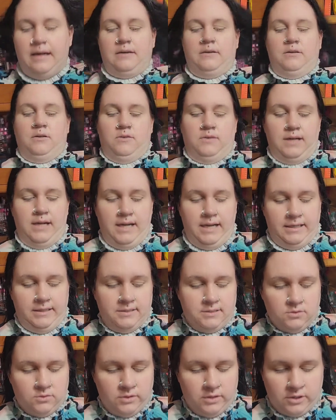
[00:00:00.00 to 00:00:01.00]
I don't know,
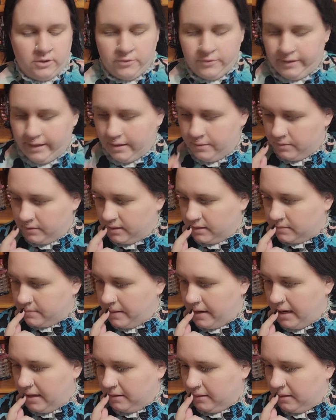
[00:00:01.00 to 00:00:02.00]
kind of sort of create with this
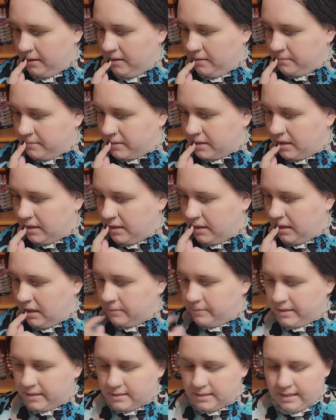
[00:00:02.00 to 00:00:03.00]
palette.
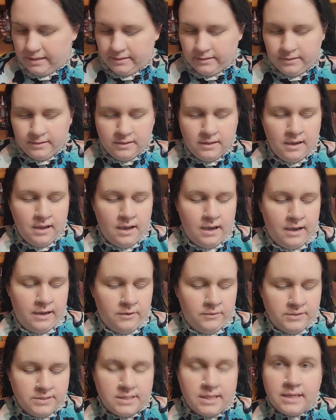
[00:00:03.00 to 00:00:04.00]
I'm excited.
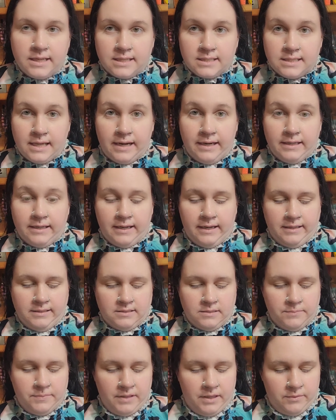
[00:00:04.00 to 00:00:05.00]
I always get excited
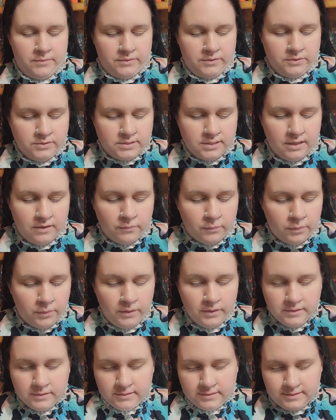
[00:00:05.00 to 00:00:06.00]
getting to play with new
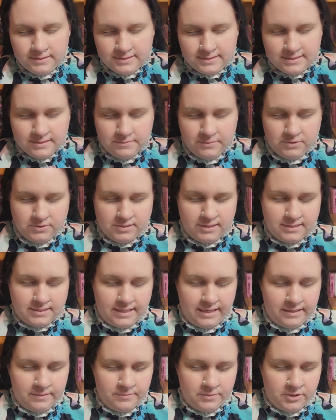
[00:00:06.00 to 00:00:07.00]
stuff. It's the most
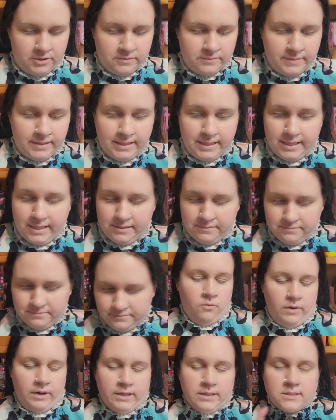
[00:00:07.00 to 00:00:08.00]
exciting part of my day.
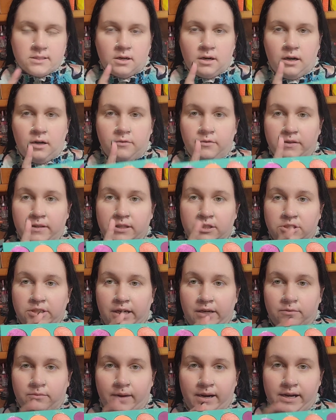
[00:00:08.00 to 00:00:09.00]
We're going to start off with a
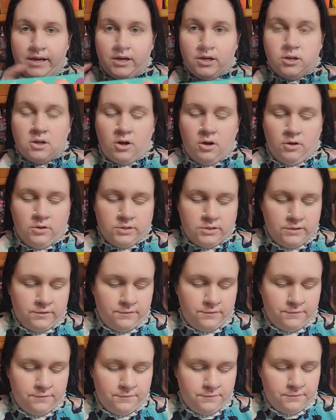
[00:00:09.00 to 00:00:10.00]
shade right here called
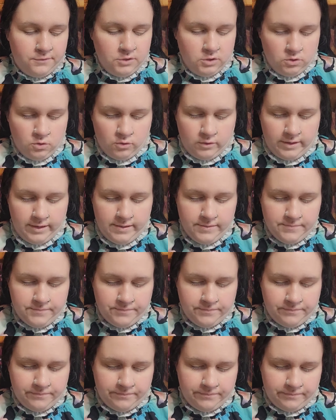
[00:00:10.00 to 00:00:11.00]
Florette,